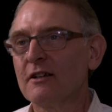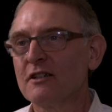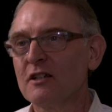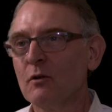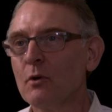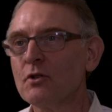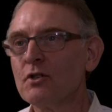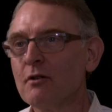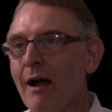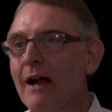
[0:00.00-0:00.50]
So
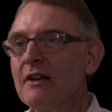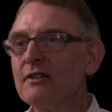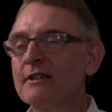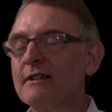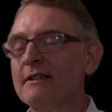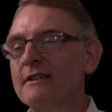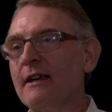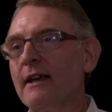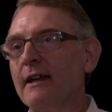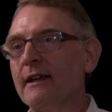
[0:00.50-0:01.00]
what you're actually
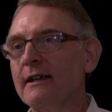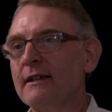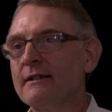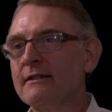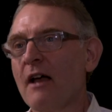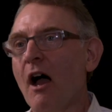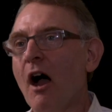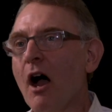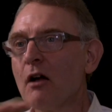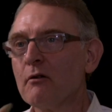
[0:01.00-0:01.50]
saying is
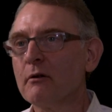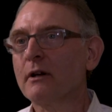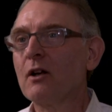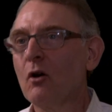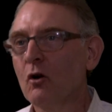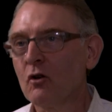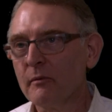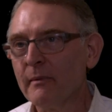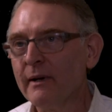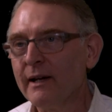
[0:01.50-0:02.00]
that our
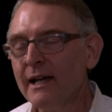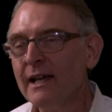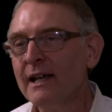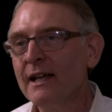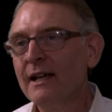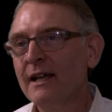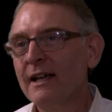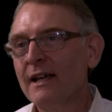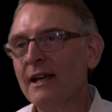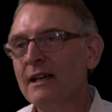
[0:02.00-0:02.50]
economy
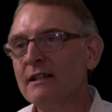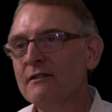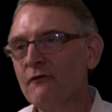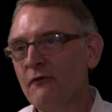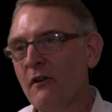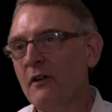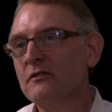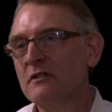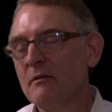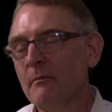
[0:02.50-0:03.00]
is
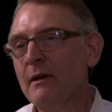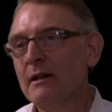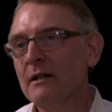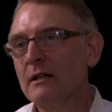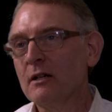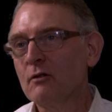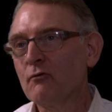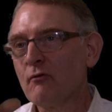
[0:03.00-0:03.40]
fundamentally